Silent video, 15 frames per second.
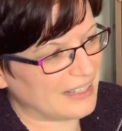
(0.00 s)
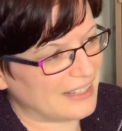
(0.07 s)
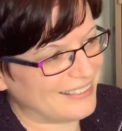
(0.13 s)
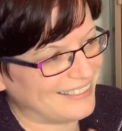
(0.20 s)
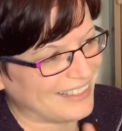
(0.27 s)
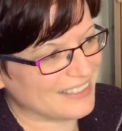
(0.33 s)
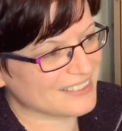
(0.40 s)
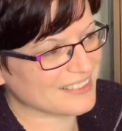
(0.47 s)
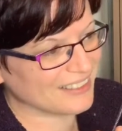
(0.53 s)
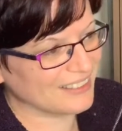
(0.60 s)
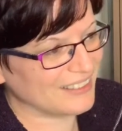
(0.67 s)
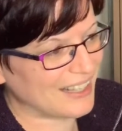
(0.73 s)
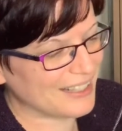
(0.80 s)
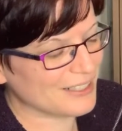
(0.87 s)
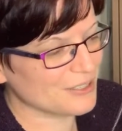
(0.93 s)
that's a
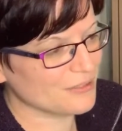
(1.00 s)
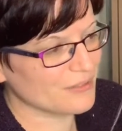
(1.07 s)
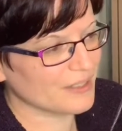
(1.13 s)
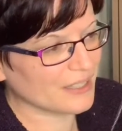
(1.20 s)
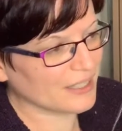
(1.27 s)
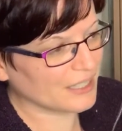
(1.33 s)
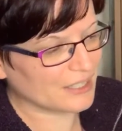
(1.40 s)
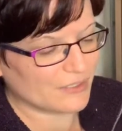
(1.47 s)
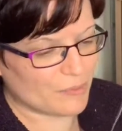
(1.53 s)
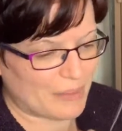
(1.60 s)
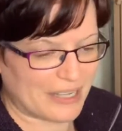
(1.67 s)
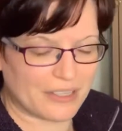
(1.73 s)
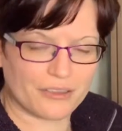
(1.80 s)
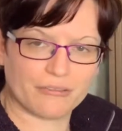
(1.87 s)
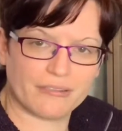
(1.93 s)
lack of the kind of
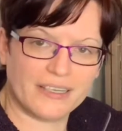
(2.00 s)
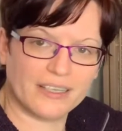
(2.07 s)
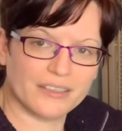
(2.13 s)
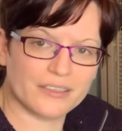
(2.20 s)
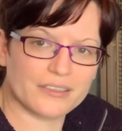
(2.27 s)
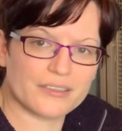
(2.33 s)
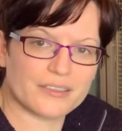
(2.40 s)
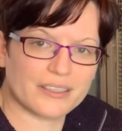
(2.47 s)
omega-3 oils,